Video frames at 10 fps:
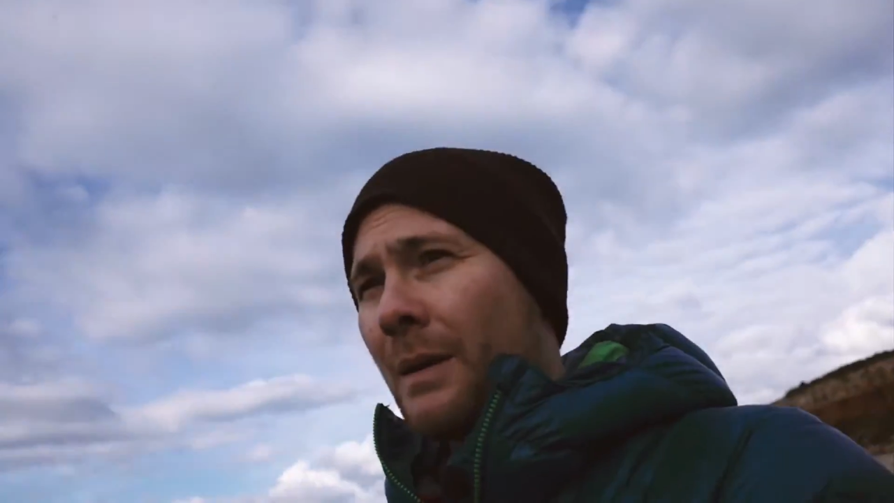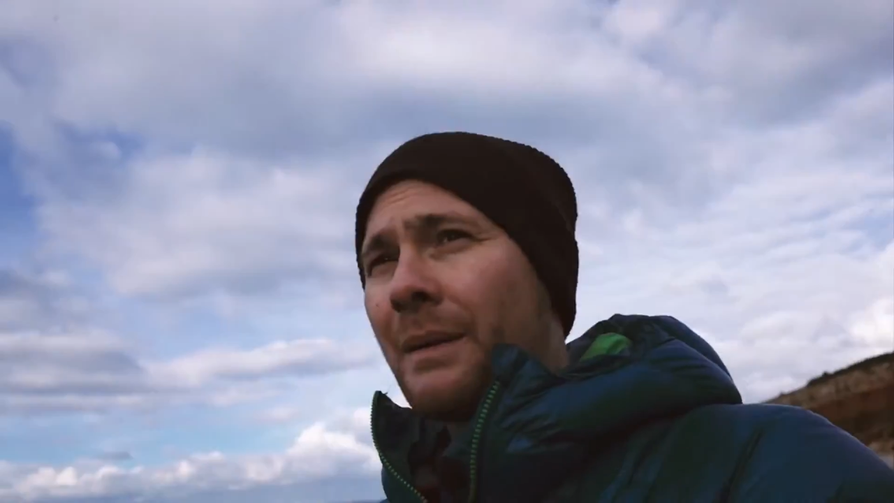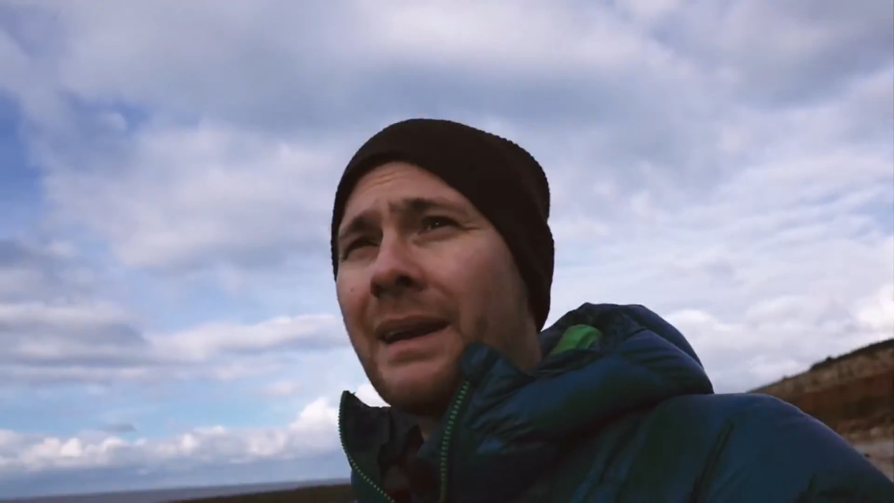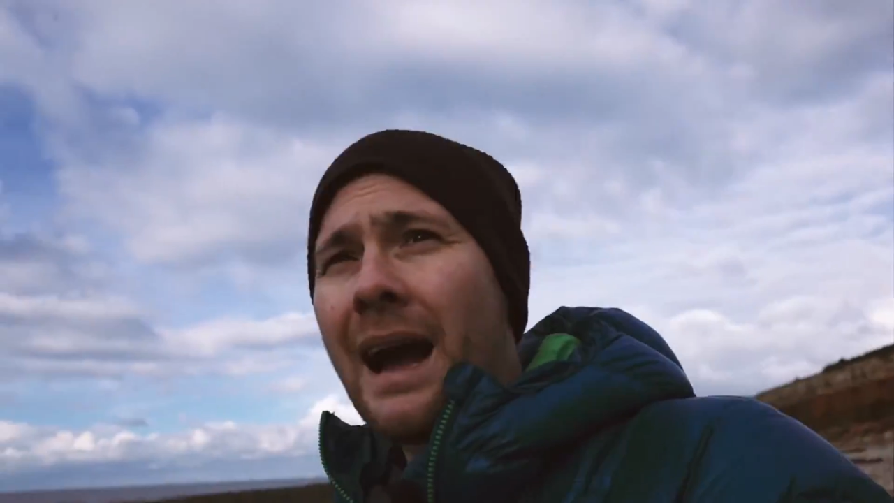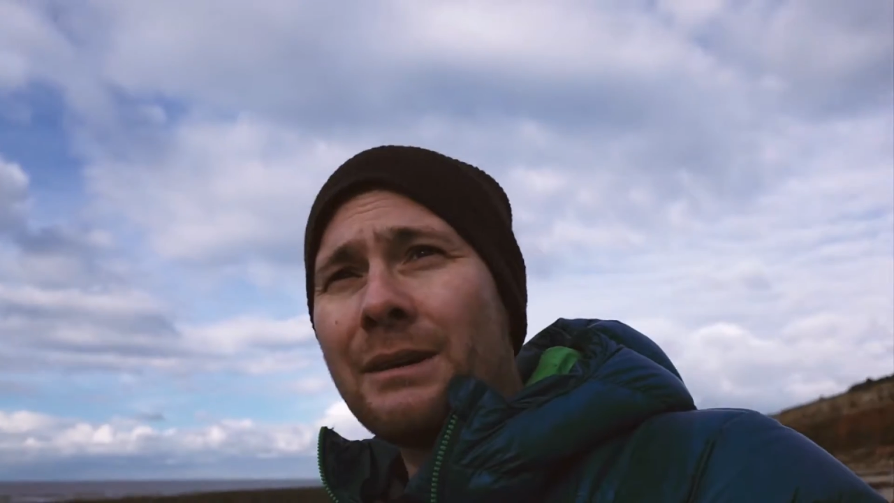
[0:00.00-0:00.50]
is
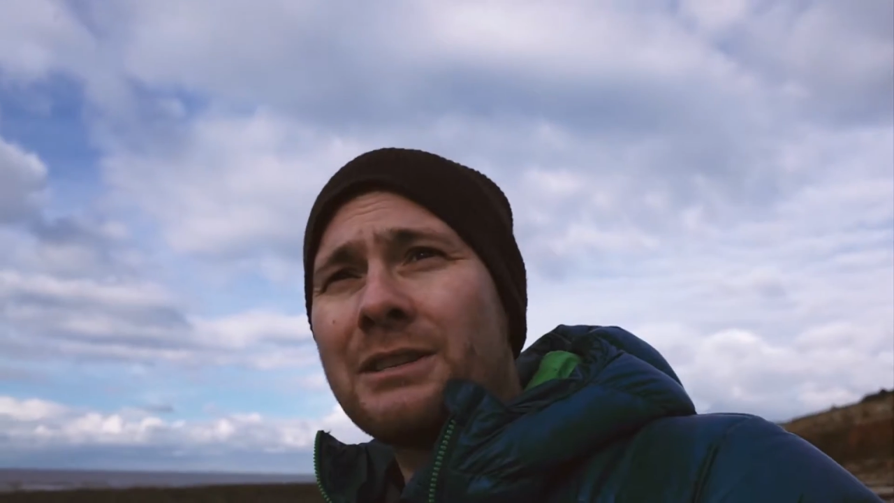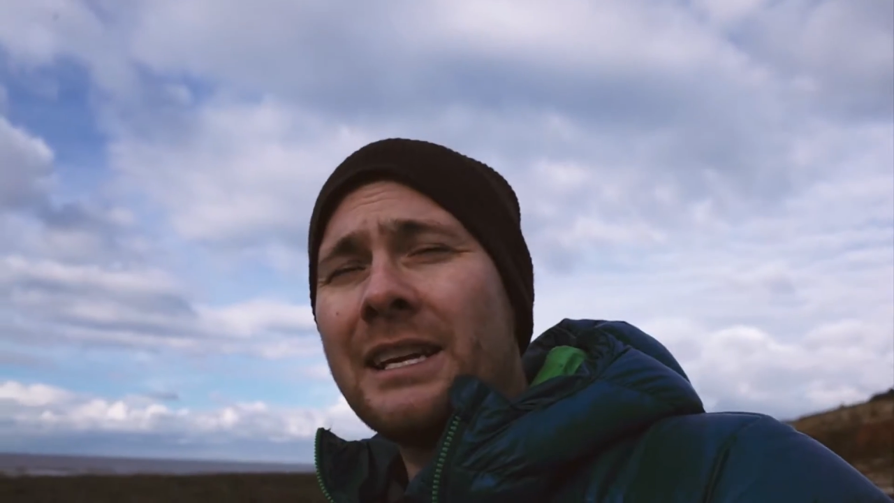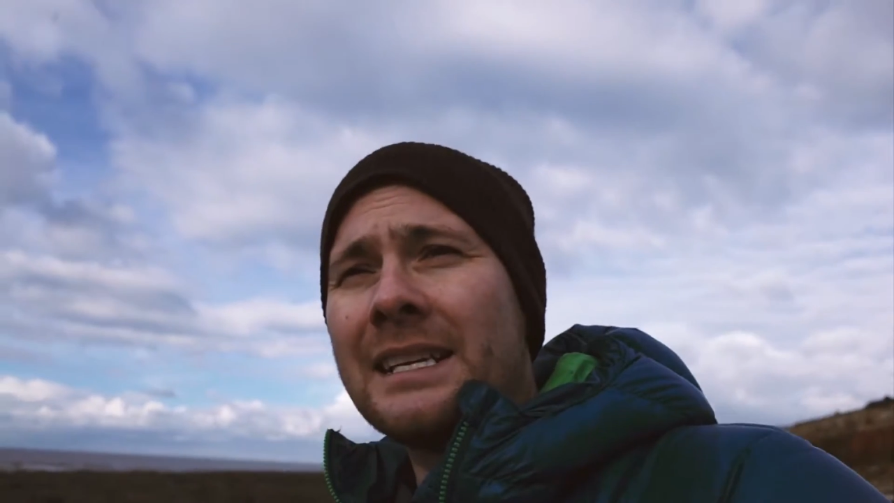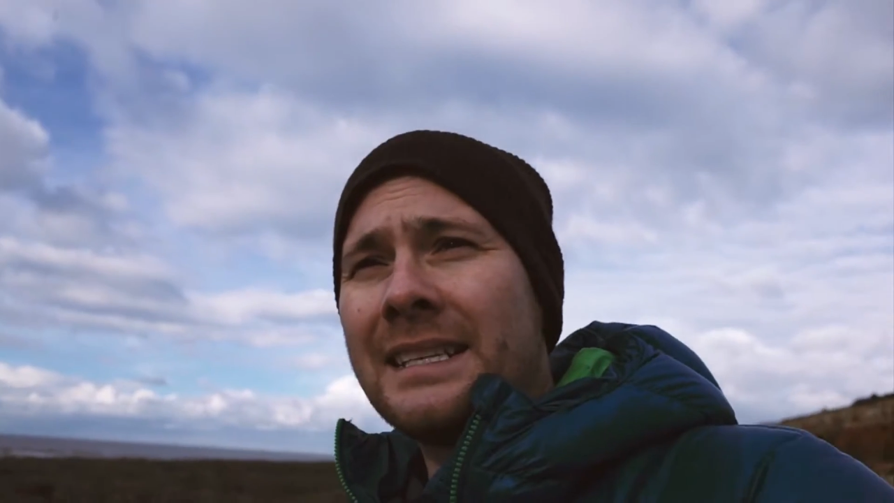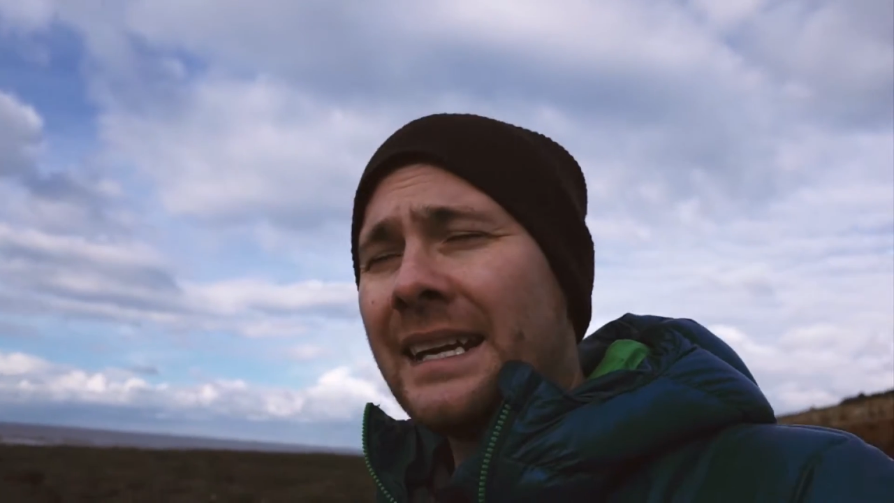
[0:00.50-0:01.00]
why we're
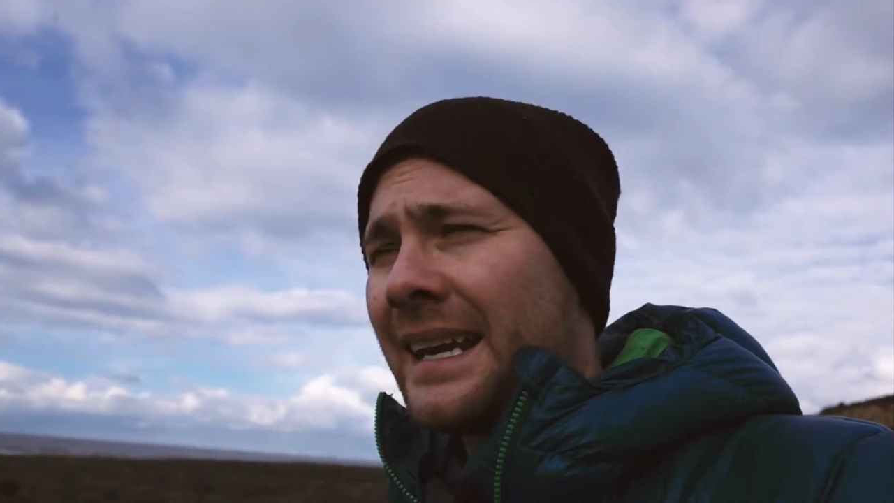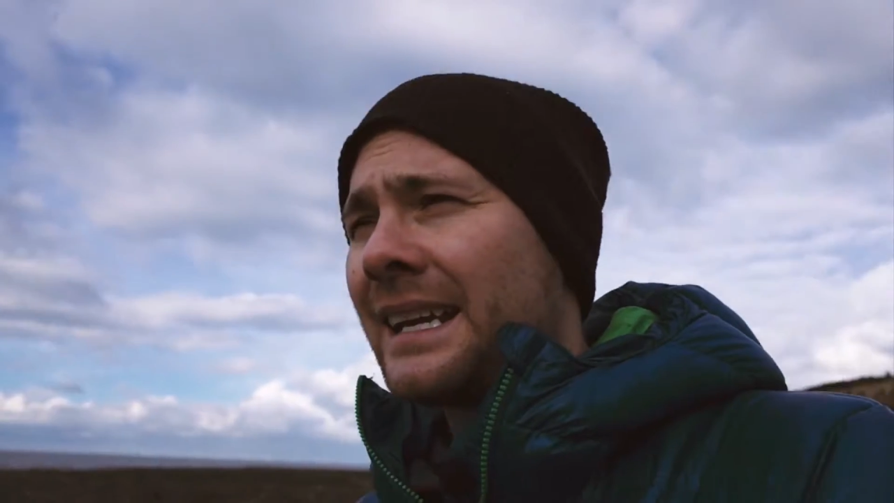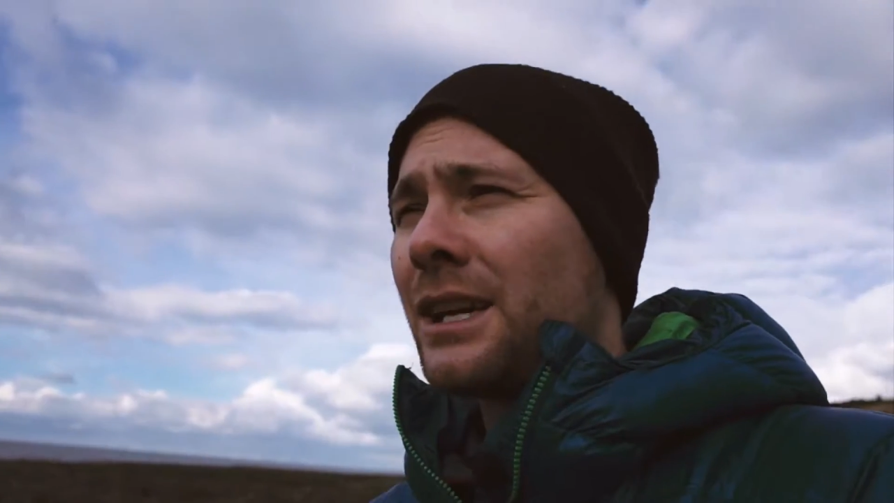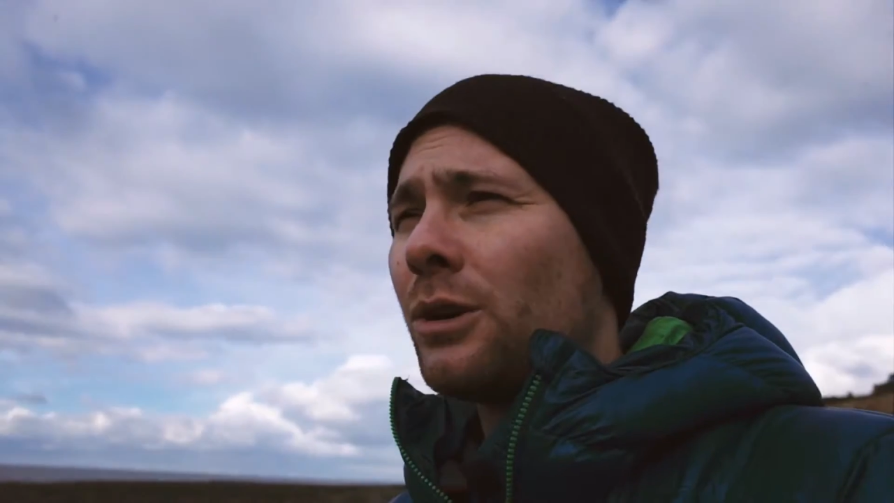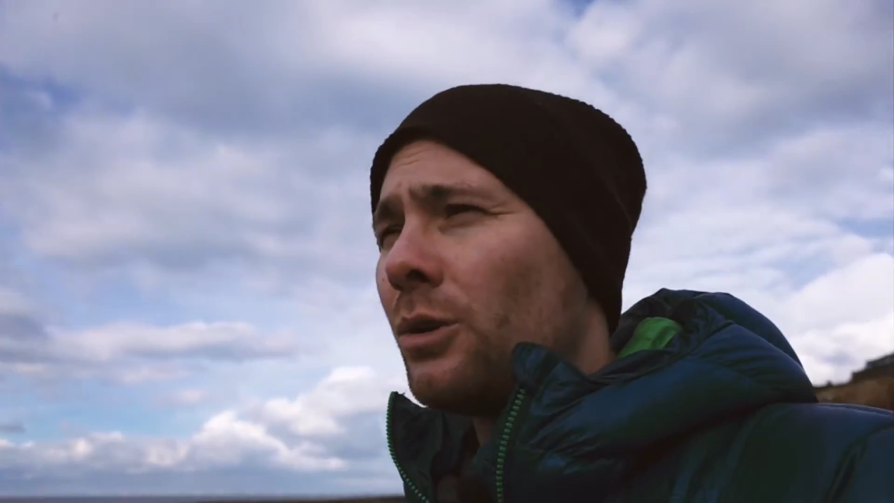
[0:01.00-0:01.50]
out here
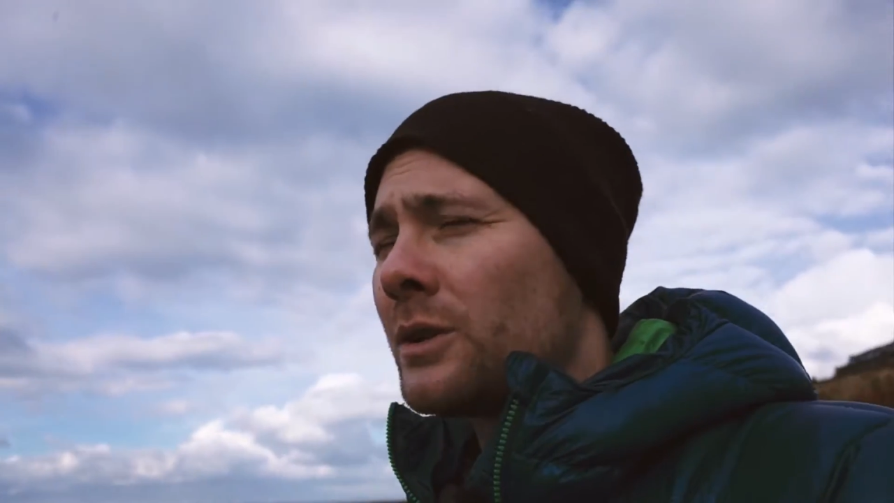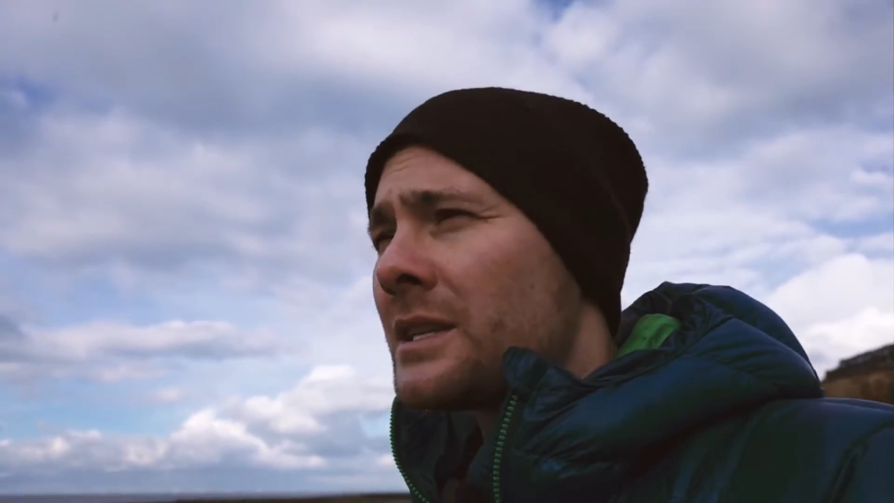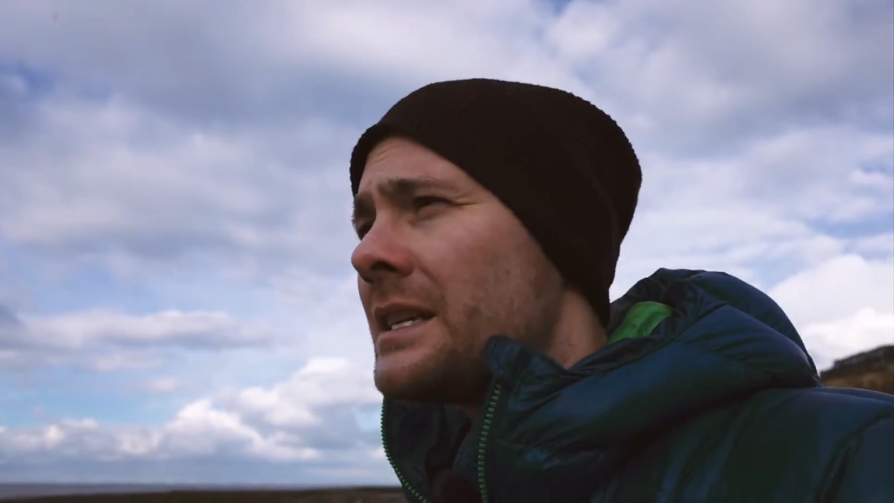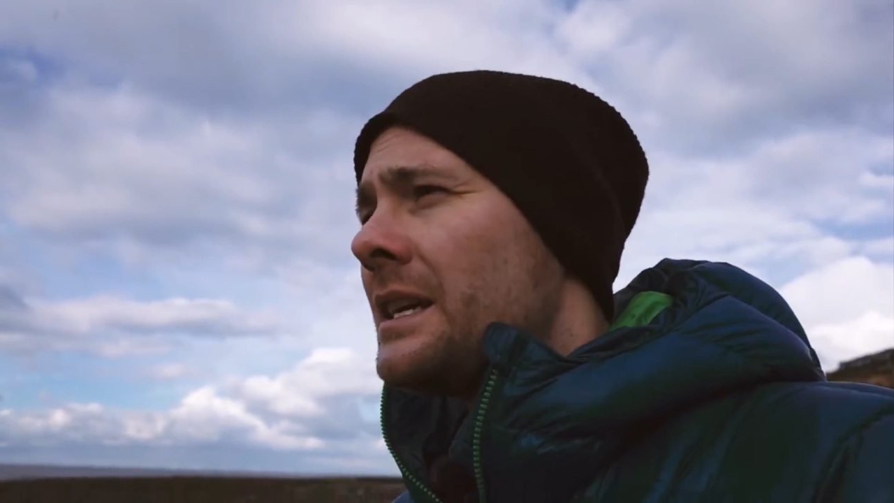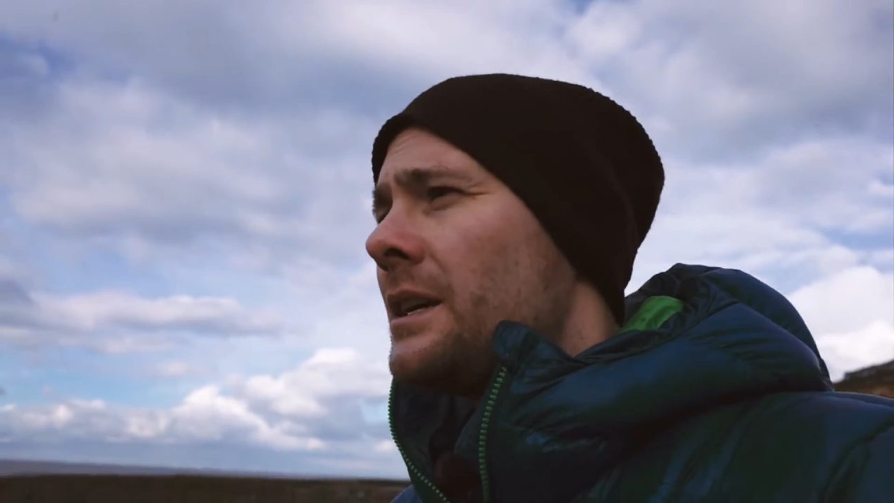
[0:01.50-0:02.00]
today, getting
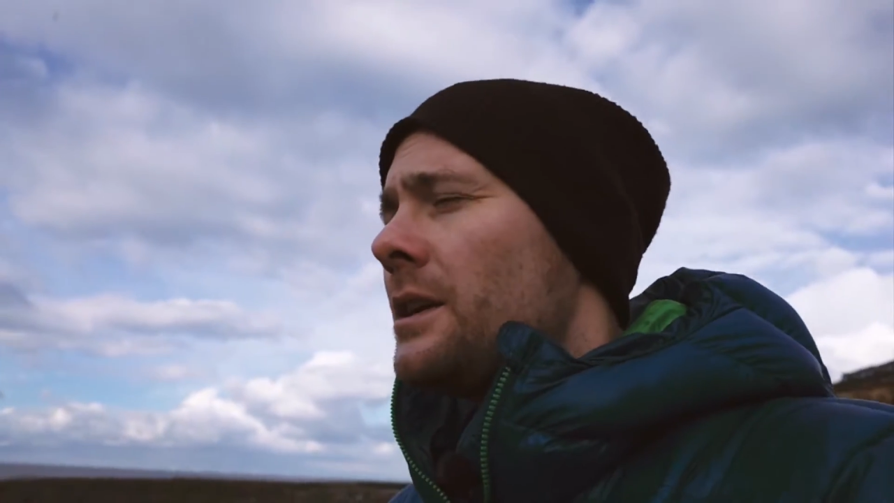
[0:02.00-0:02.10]
cold,